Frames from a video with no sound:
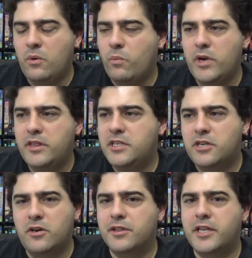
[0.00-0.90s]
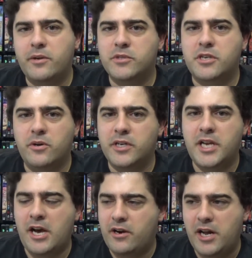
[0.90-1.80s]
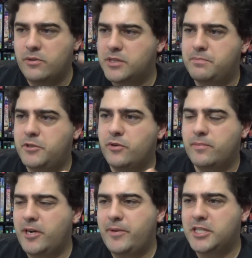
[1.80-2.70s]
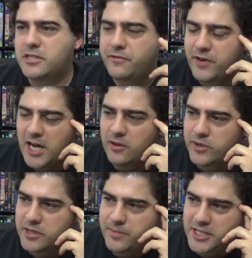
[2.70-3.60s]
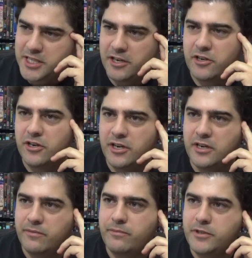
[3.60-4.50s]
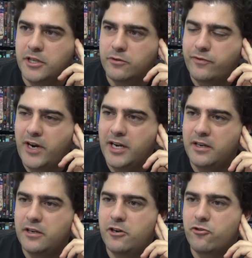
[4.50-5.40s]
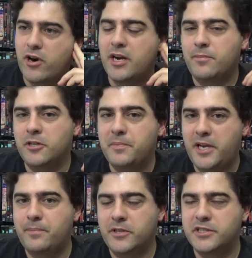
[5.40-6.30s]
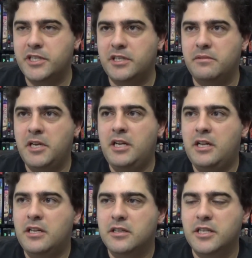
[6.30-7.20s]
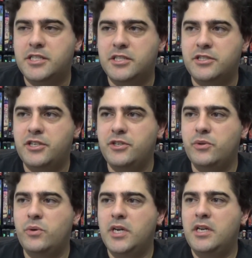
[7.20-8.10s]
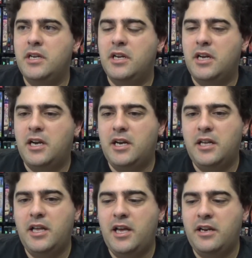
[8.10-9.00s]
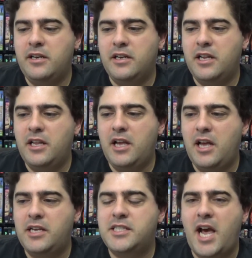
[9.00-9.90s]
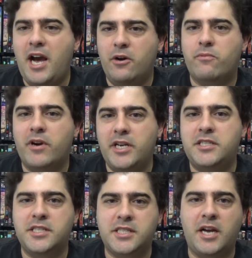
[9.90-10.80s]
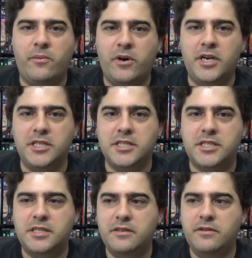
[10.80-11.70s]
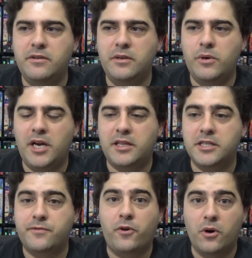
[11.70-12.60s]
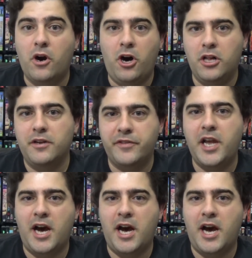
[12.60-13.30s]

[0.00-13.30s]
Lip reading: When this whole thing was going down, and I was doing my best to follow it the best I could, and find credible people to listen to, and as outraged as I was at this for all of the